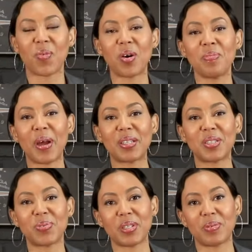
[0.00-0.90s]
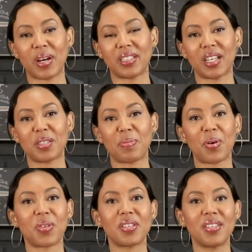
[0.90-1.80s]
Welcome back to Swiss Watch
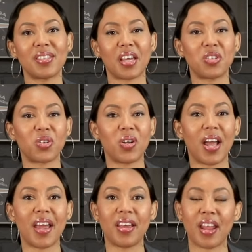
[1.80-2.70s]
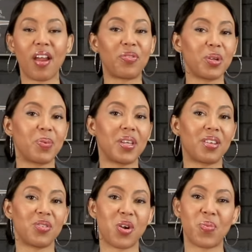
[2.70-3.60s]
Expo. This is Angel, and every
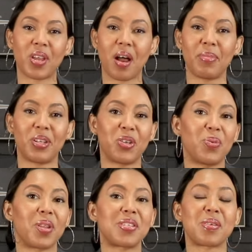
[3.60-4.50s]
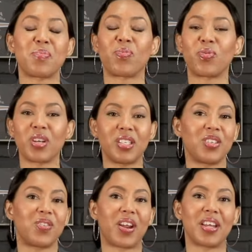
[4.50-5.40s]
week, you know, we come at you with some really
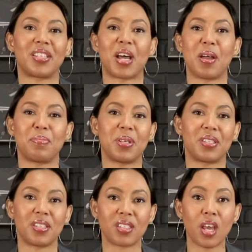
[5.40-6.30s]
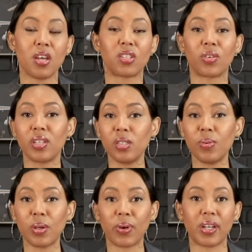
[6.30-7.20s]
great timepieces. So this
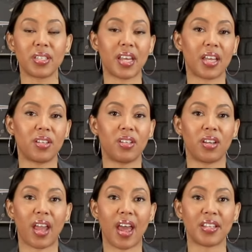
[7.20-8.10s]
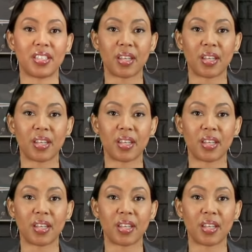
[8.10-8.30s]
week we're going to take a look at